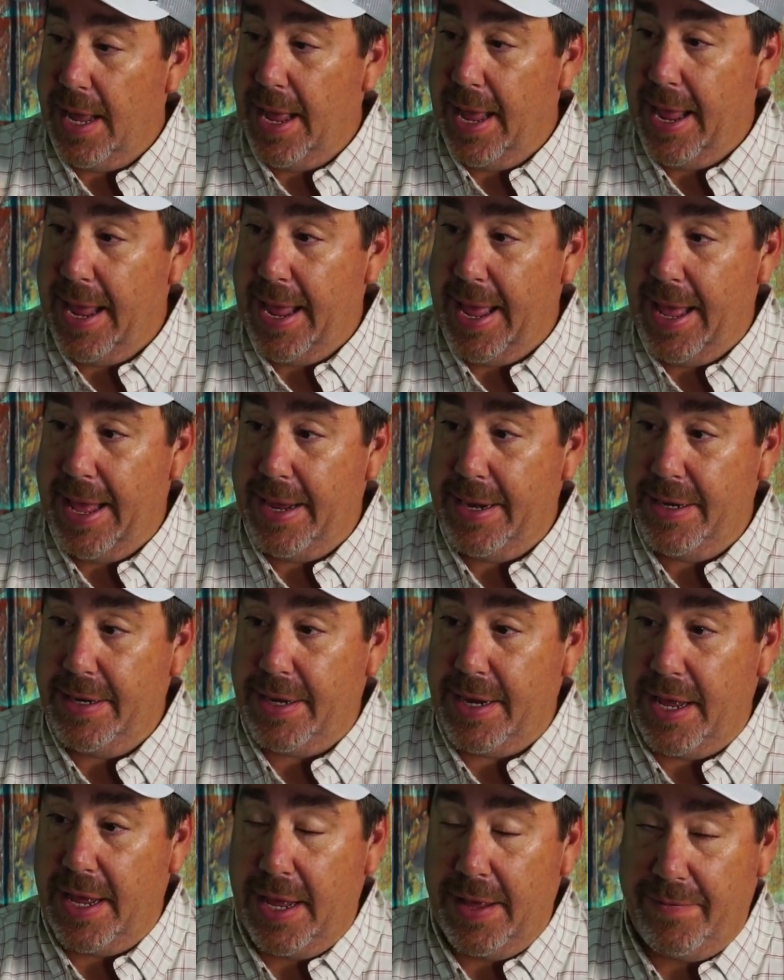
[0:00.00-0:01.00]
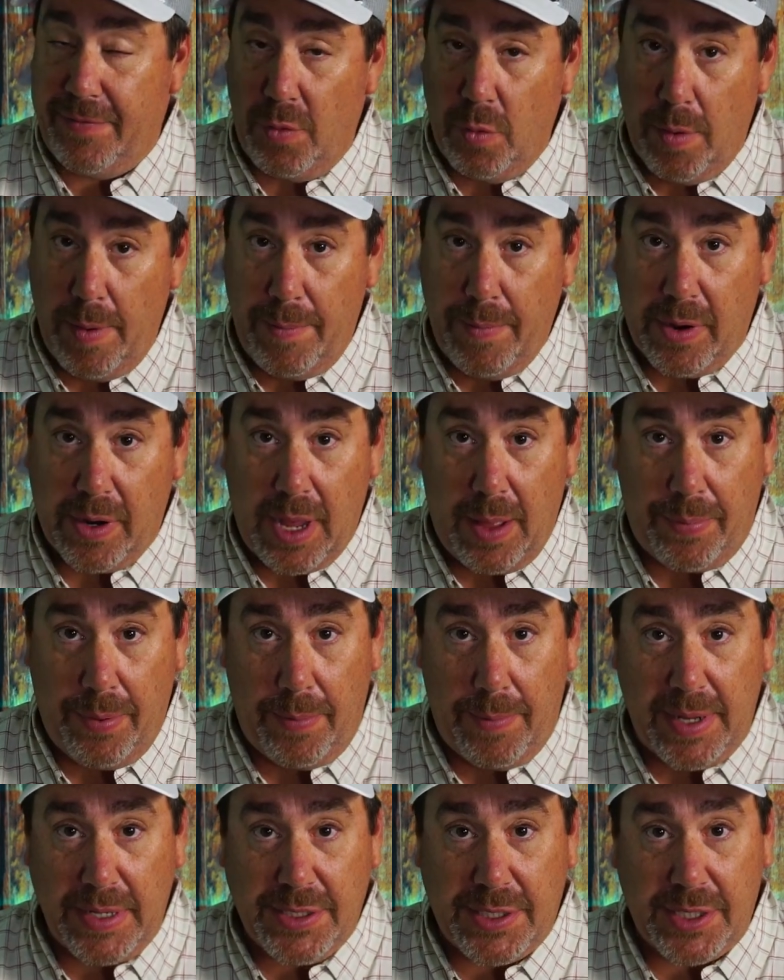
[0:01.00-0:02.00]
And if you remember a couple
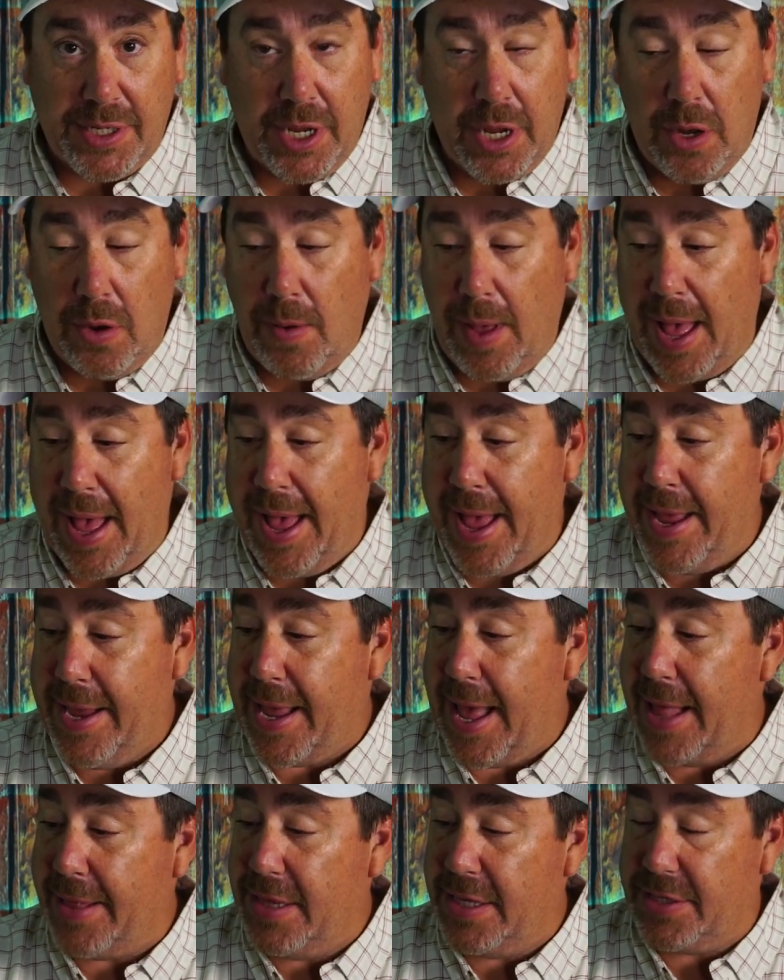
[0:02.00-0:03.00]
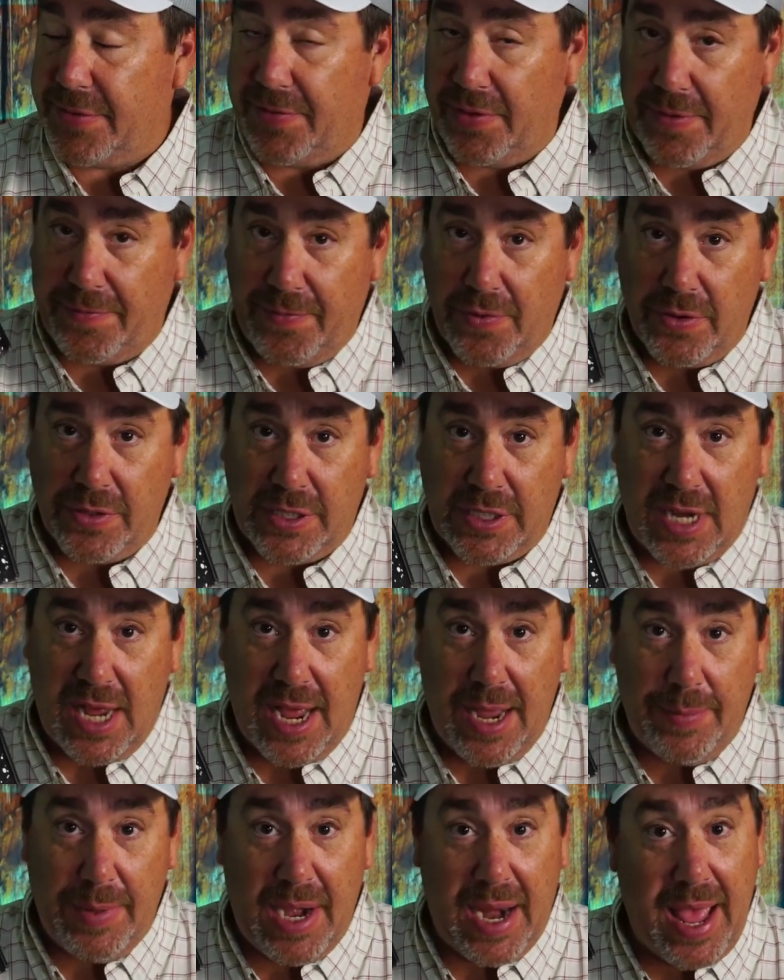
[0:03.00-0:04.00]
months ago, I got this for the first
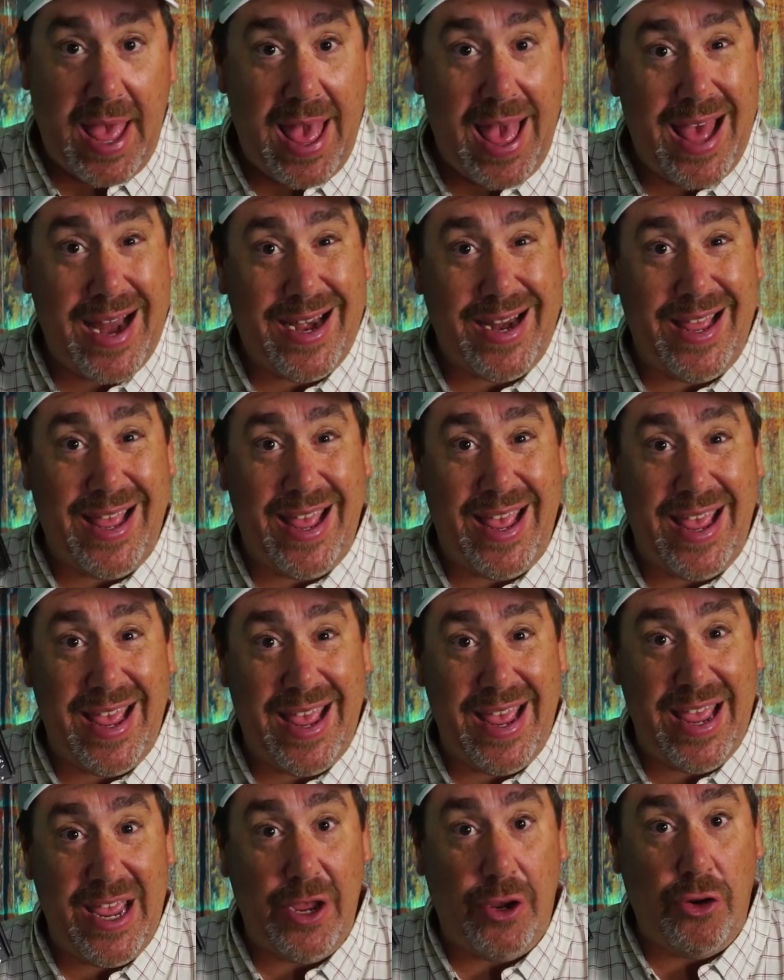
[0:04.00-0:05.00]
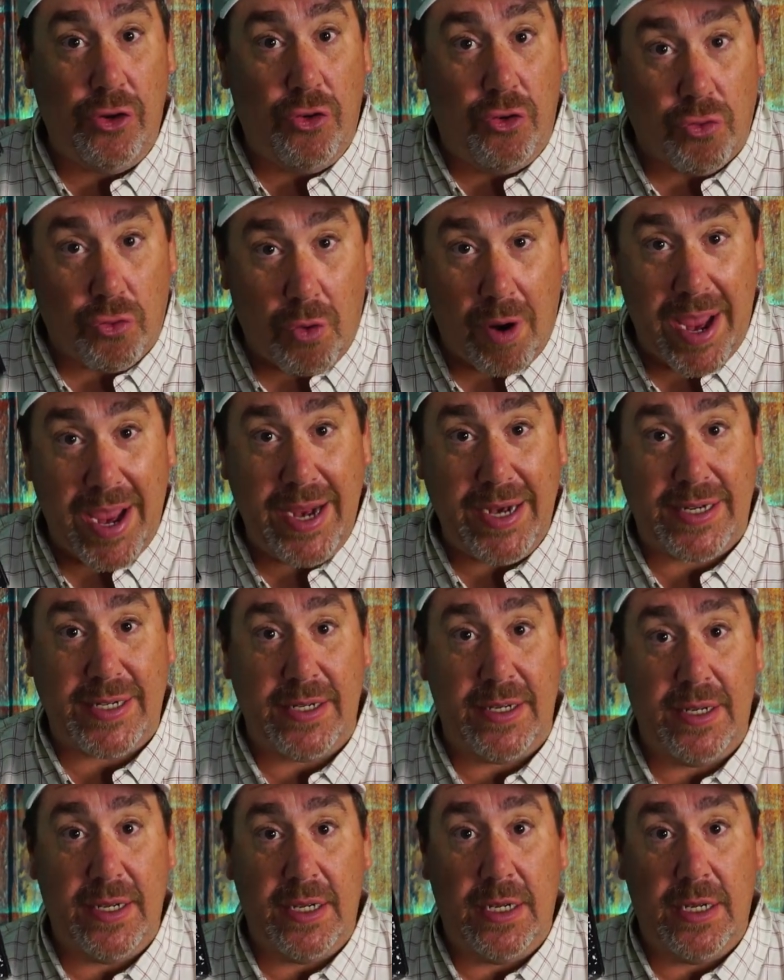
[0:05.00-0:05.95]
time and it had a great